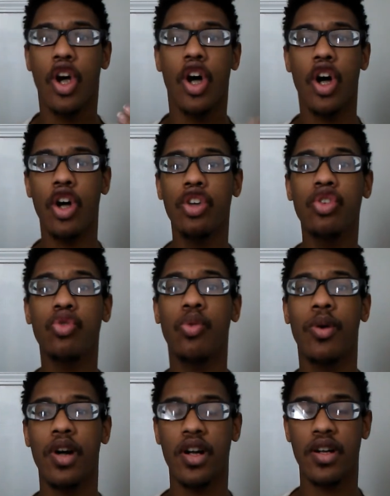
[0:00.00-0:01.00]

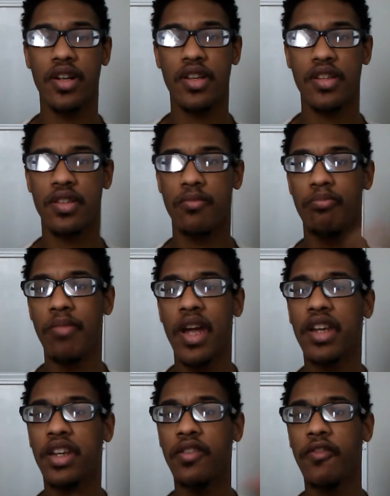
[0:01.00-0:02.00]
Otherwise,
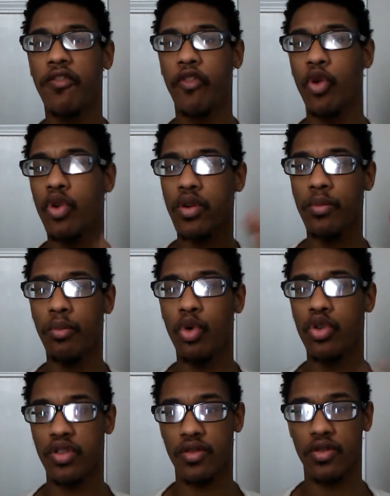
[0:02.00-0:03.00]
making 4
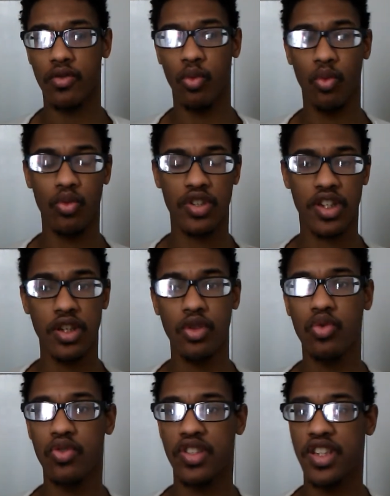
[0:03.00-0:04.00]
more
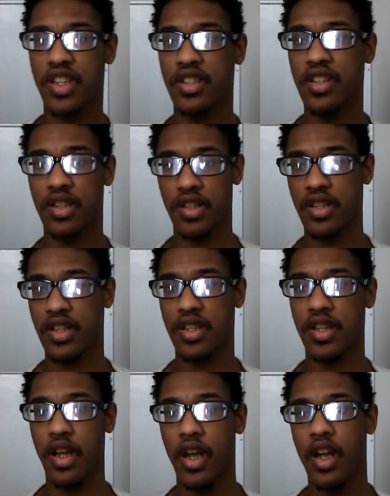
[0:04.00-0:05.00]
sequels to
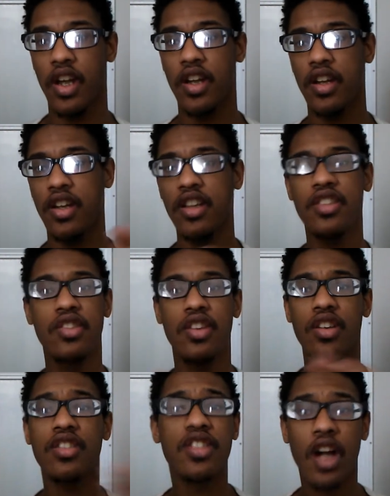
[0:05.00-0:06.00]
this, it
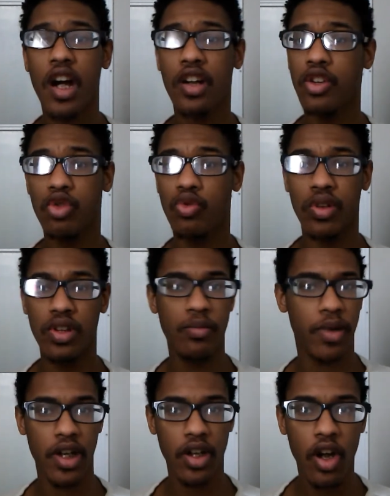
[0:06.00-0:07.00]
is not going to really
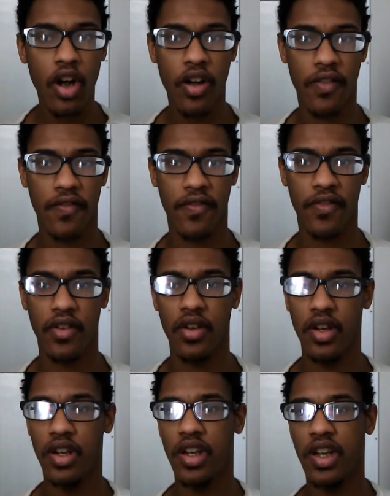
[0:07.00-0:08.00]
pay off.
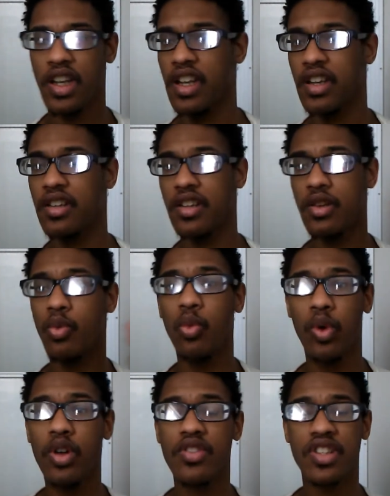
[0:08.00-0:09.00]
And it
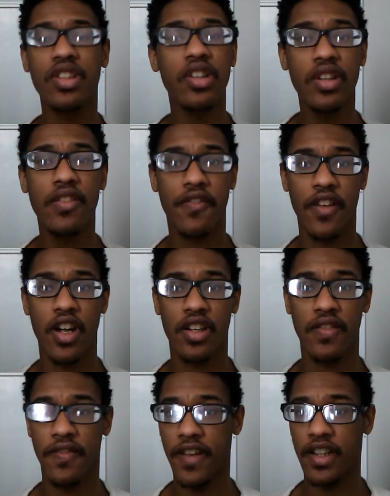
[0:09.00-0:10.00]
will solidify
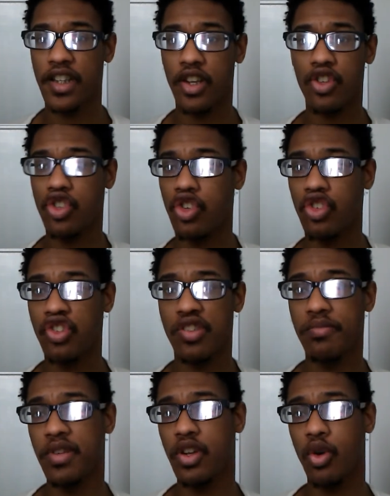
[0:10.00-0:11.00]
the fact that it should have
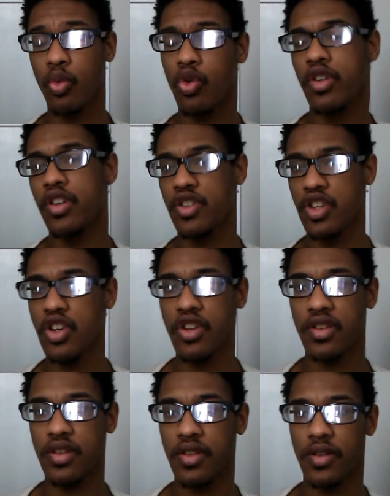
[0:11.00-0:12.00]
just been a one and
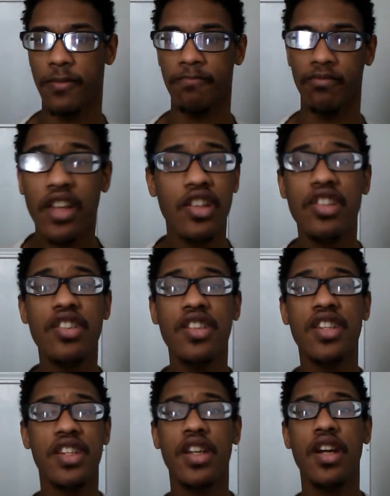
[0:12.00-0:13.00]
done. That doesn't
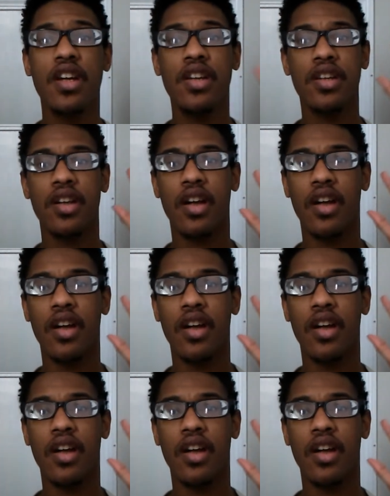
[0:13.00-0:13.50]
say